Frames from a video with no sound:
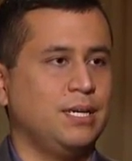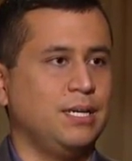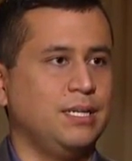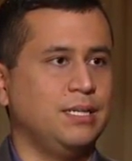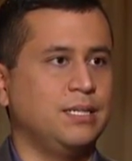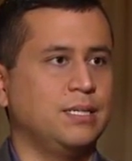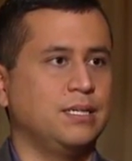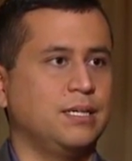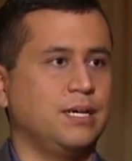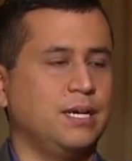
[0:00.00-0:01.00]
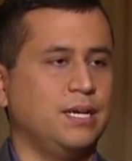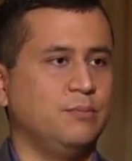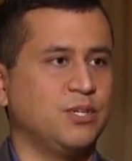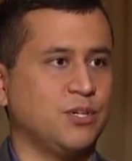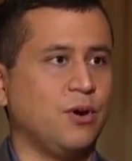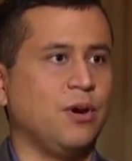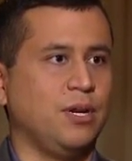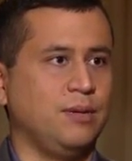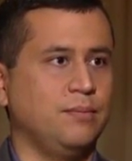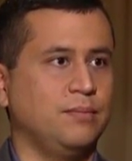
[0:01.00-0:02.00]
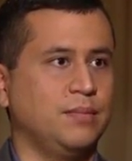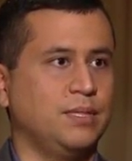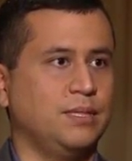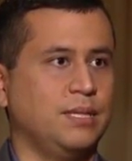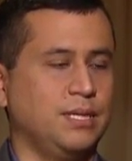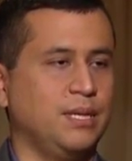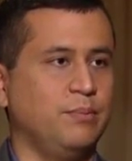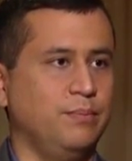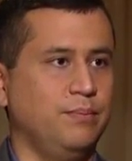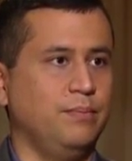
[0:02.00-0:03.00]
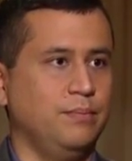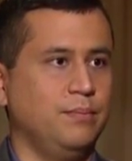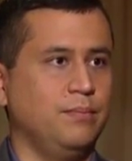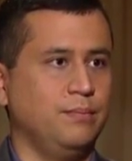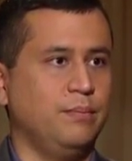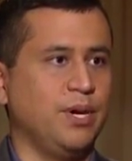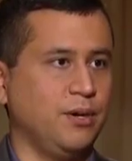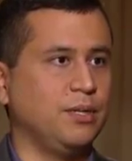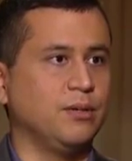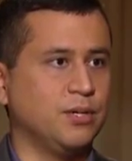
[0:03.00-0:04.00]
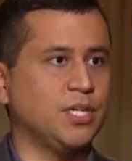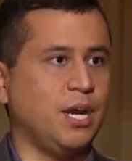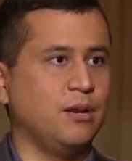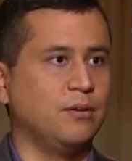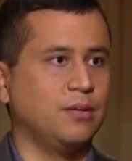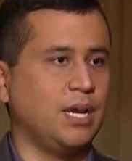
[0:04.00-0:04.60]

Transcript: And I am sorry that they buried their child.